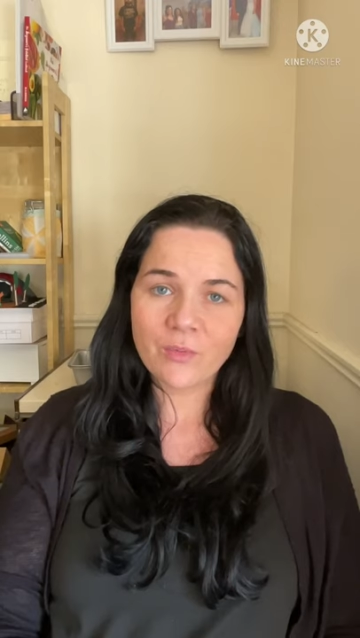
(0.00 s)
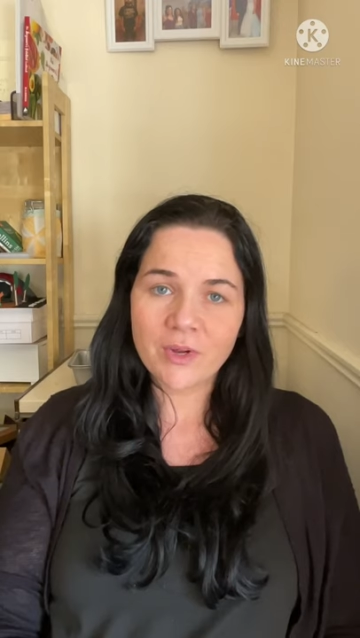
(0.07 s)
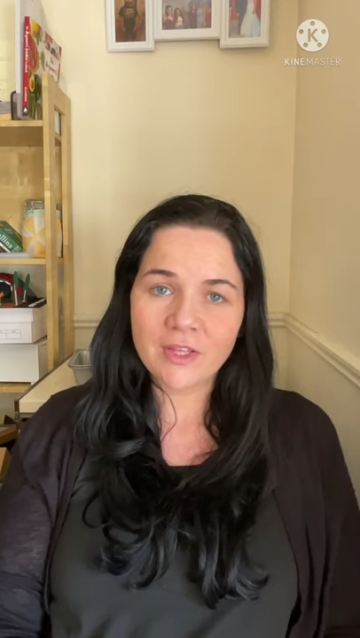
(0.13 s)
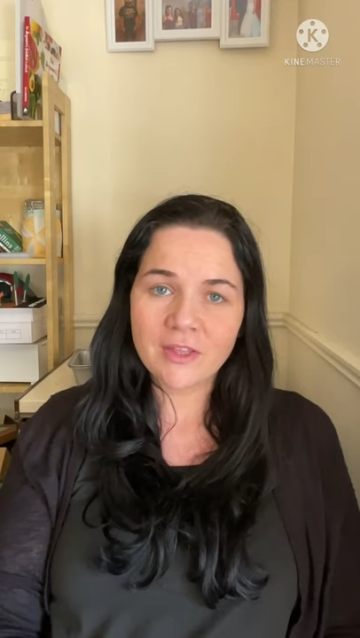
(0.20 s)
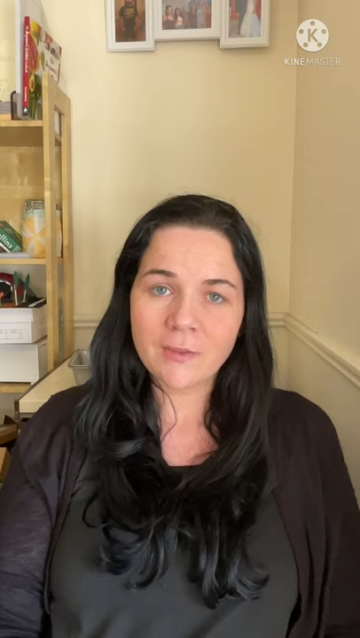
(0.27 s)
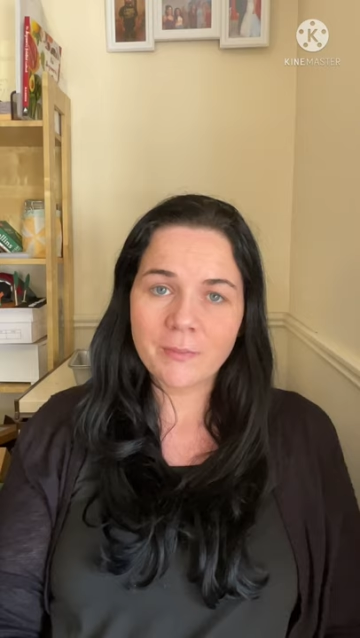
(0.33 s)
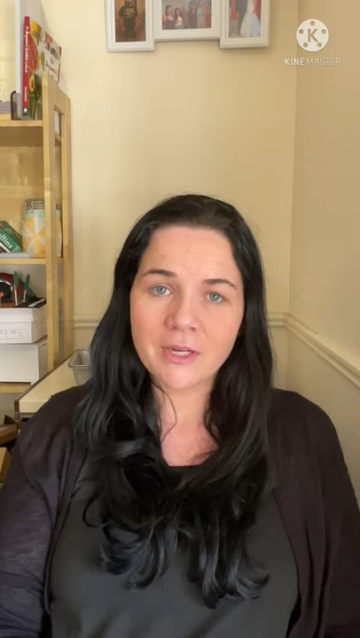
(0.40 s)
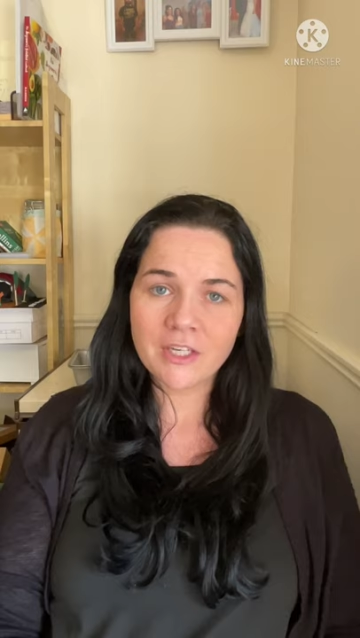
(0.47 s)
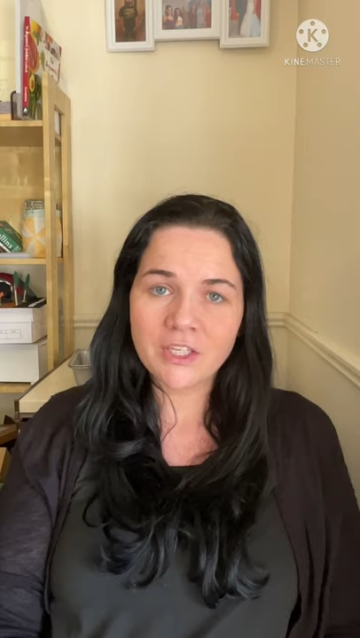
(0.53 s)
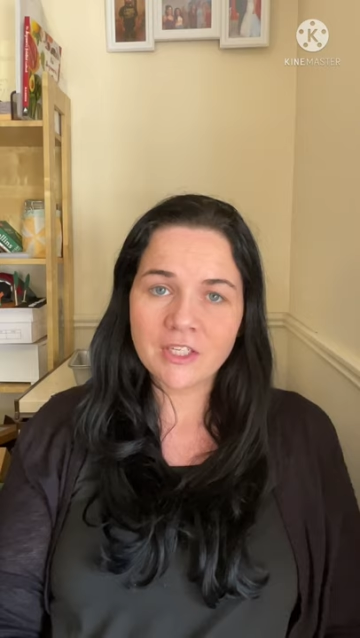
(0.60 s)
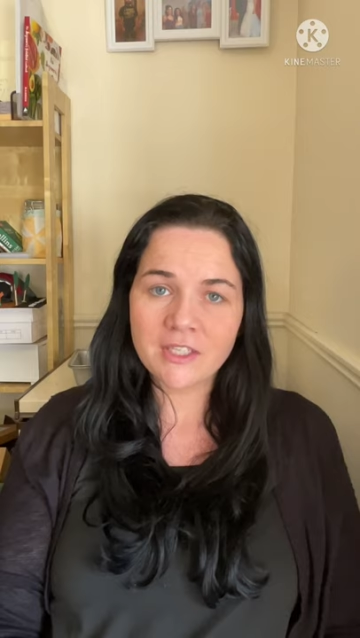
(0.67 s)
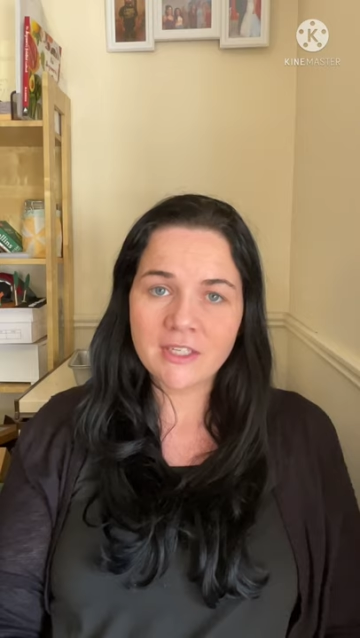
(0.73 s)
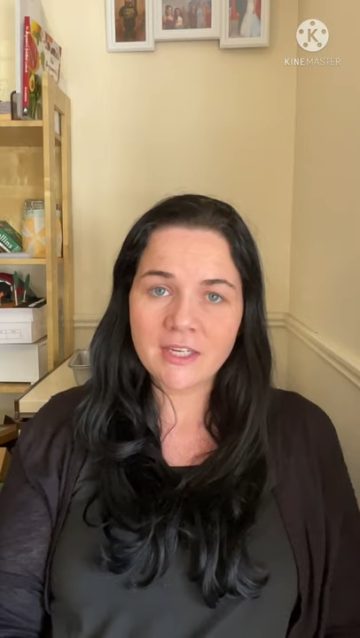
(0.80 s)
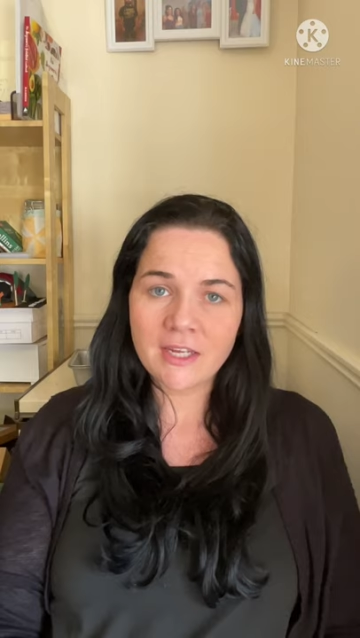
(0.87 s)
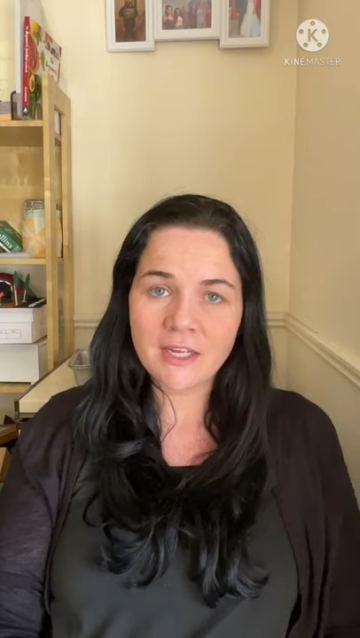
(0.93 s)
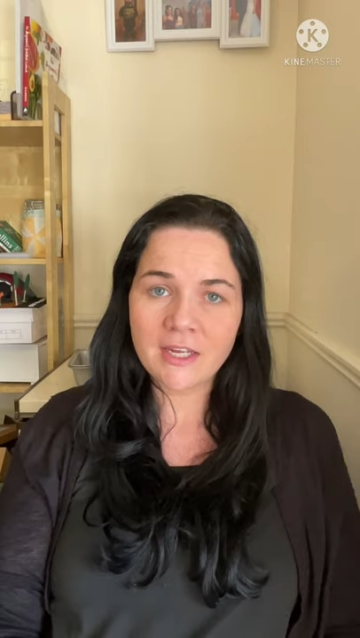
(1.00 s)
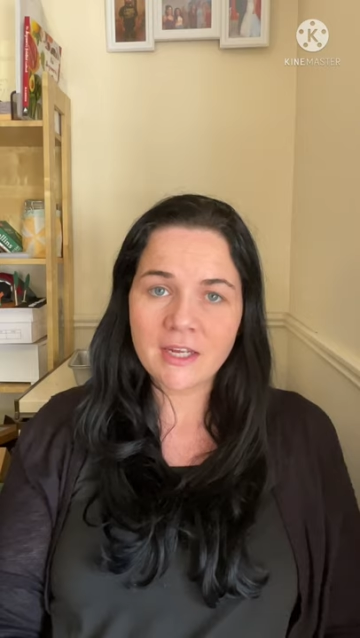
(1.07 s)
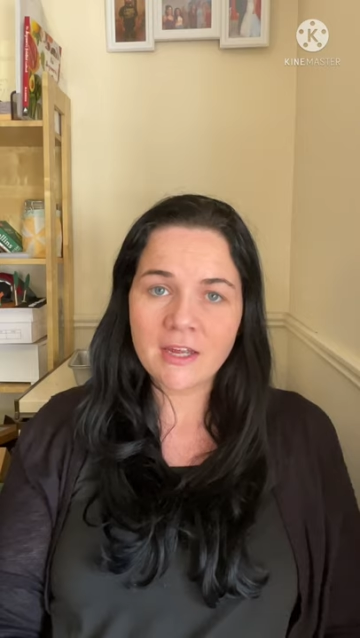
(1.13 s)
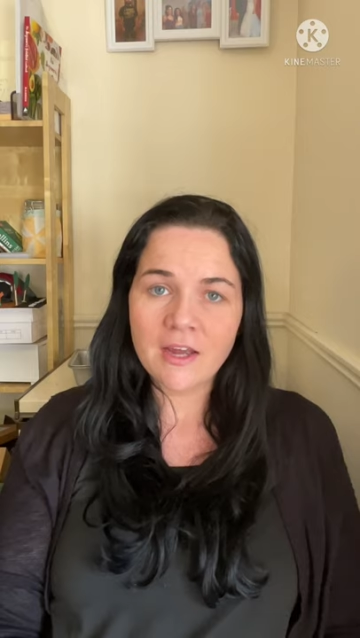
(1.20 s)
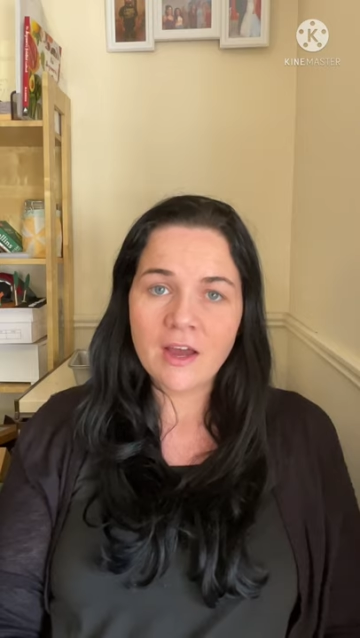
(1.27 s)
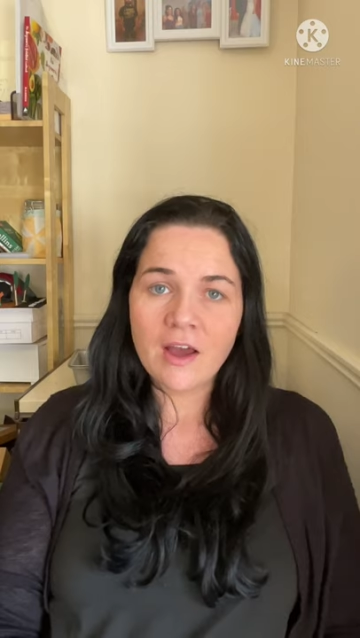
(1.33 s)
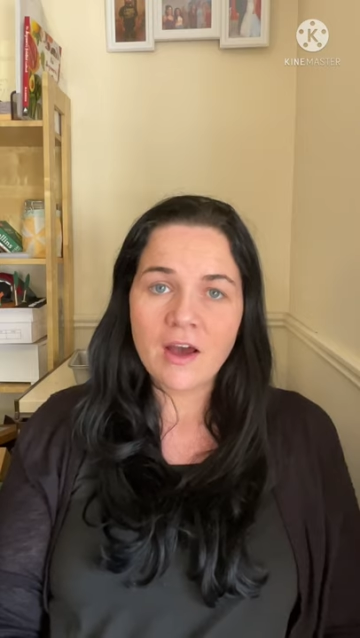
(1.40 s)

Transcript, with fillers: with the PGCE